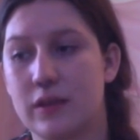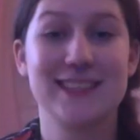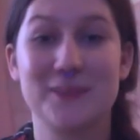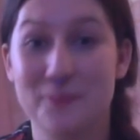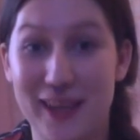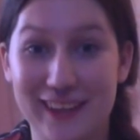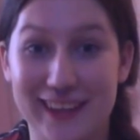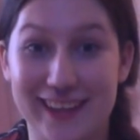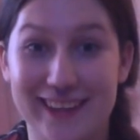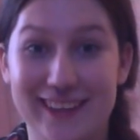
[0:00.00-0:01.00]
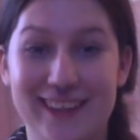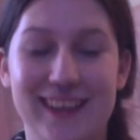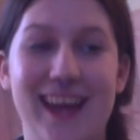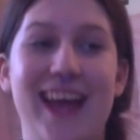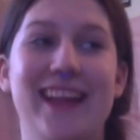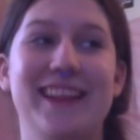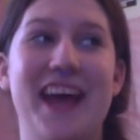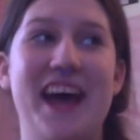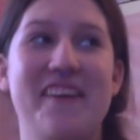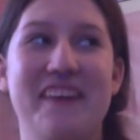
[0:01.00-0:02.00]
Smelling.
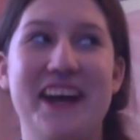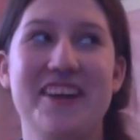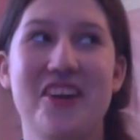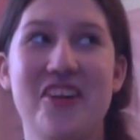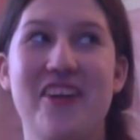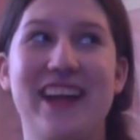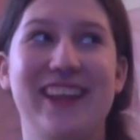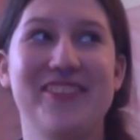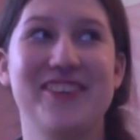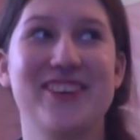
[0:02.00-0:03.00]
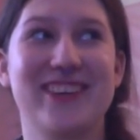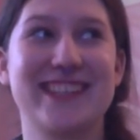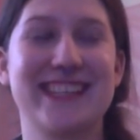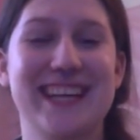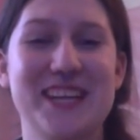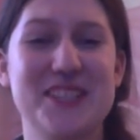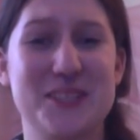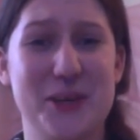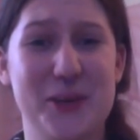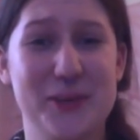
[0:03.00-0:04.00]
Now, I know I live in New York City,
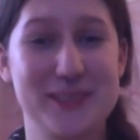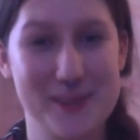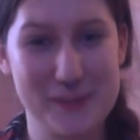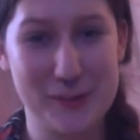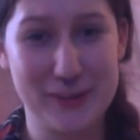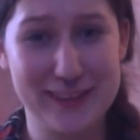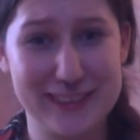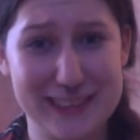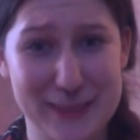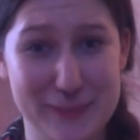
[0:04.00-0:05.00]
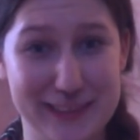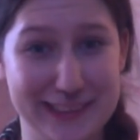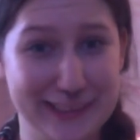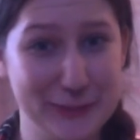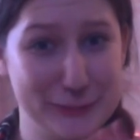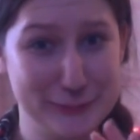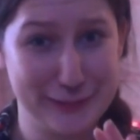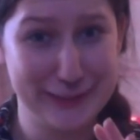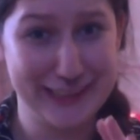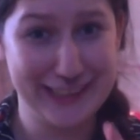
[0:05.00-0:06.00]
so some corners could be a little
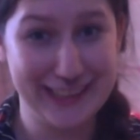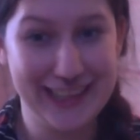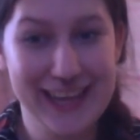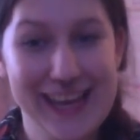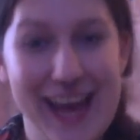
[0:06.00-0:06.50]
funky,